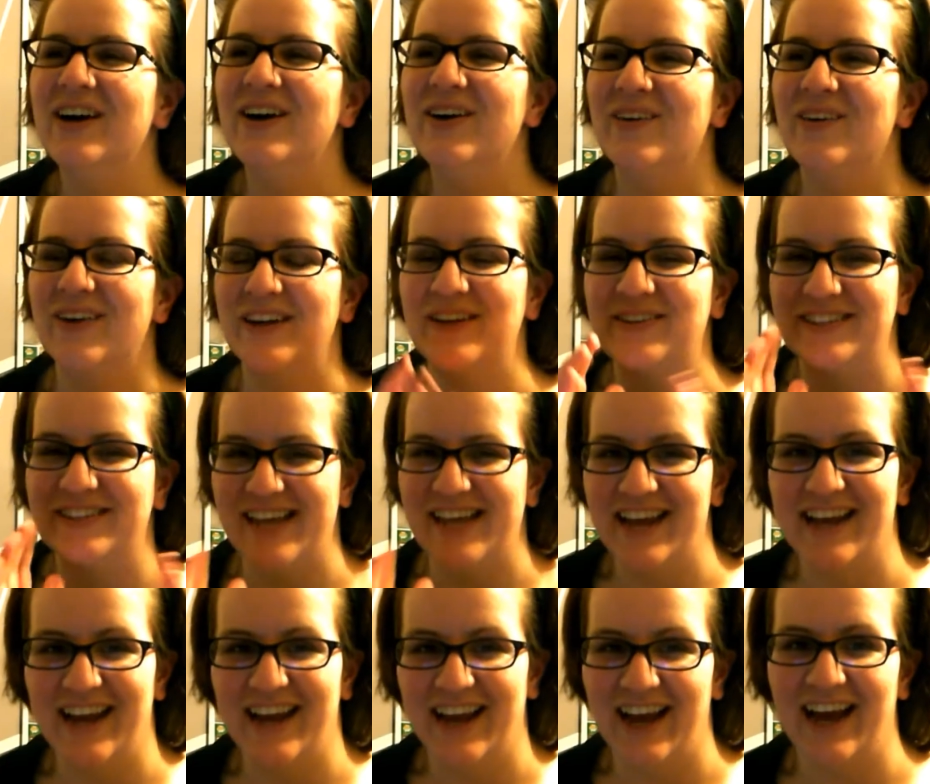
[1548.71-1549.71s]
when you
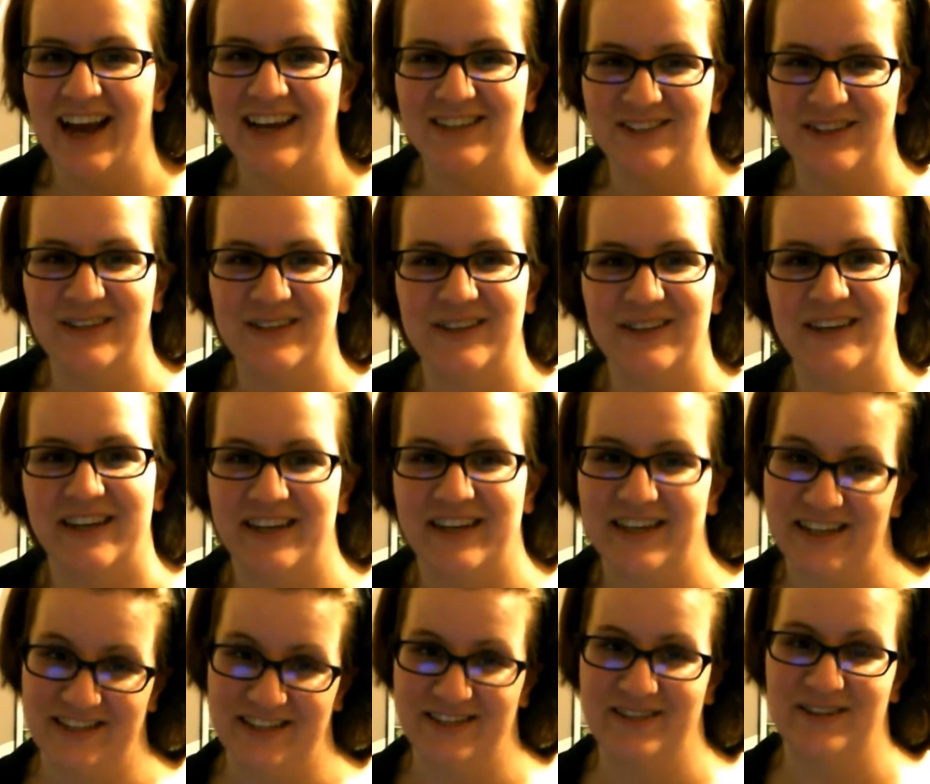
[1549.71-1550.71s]
take a guy as good
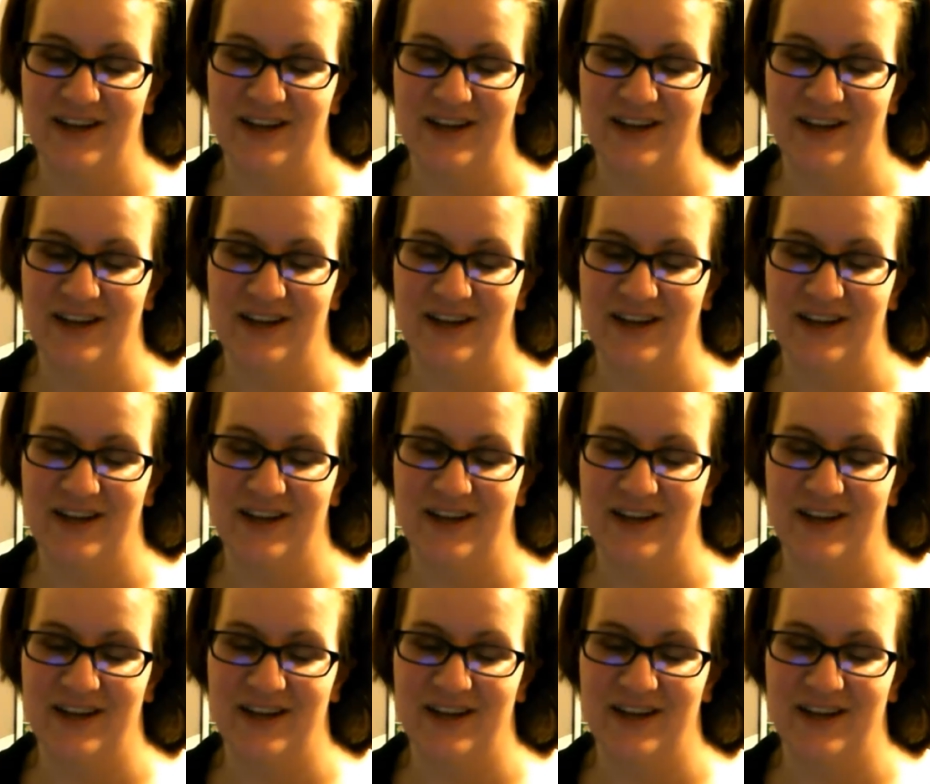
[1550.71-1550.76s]
looking as